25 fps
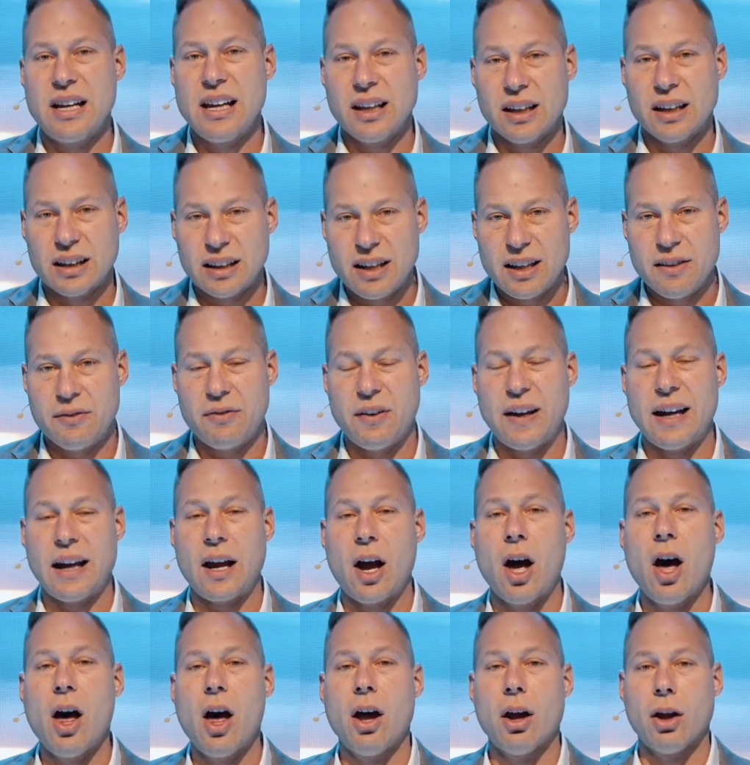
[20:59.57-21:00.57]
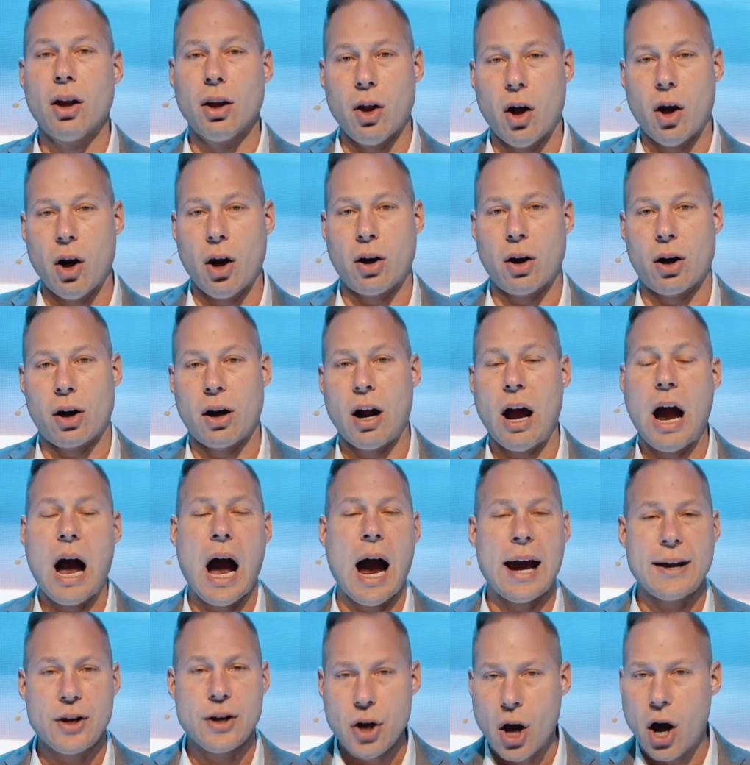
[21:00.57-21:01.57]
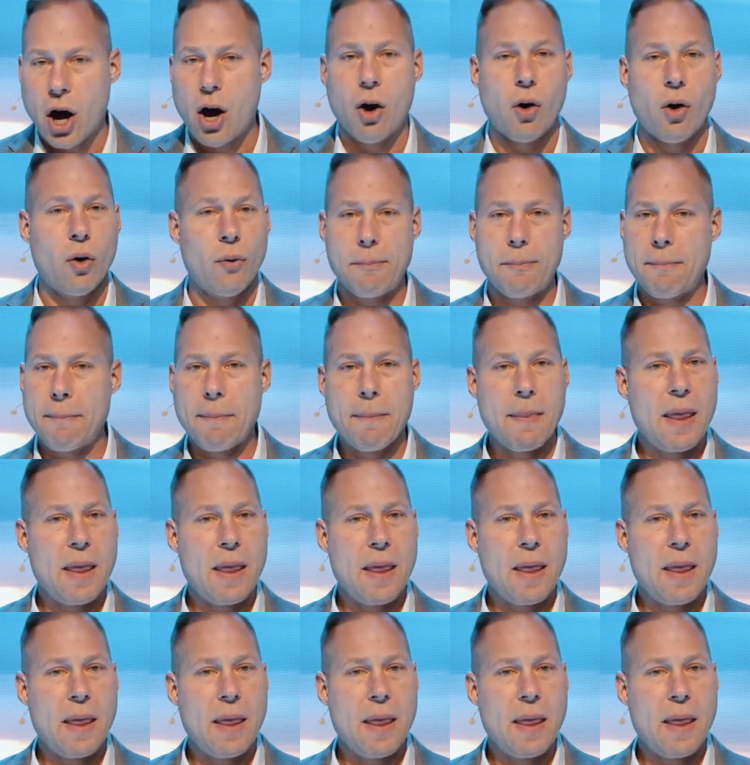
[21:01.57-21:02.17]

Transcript: living longer. I know.